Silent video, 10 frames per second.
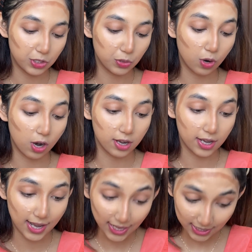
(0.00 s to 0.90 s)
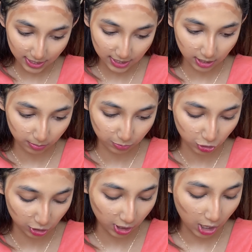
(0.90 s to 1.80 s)
to our next
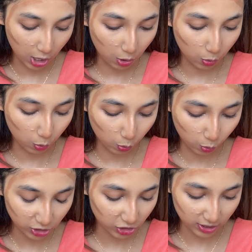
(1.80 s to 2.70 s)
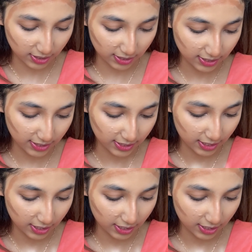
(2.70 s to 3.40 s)
assumption, which is